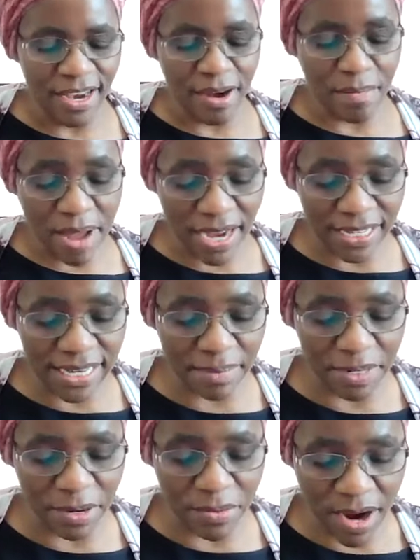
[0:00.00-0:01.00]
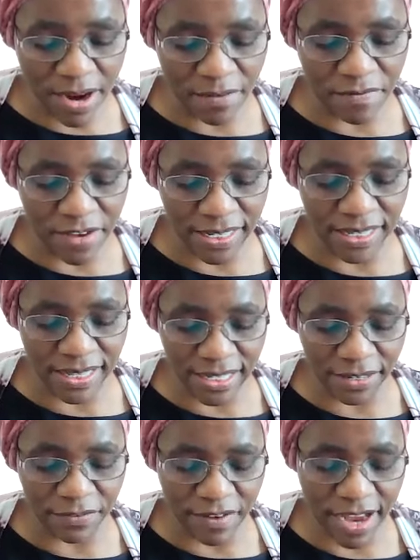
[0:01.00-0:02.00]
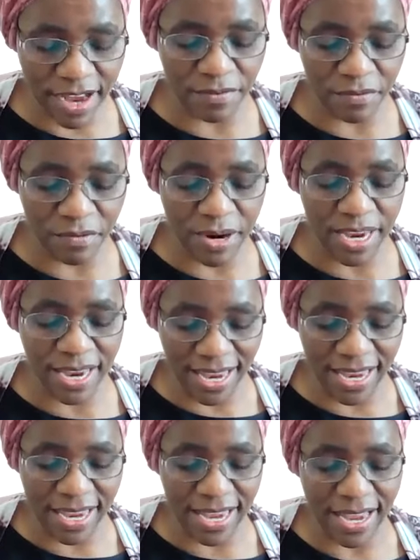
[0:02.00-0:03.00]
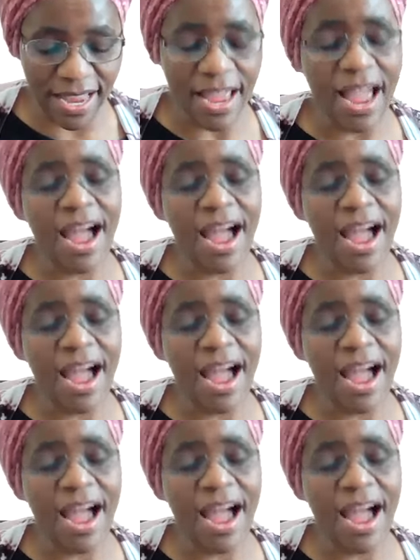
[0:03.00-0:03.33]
In Mark chapter 1, verse 35, we hear,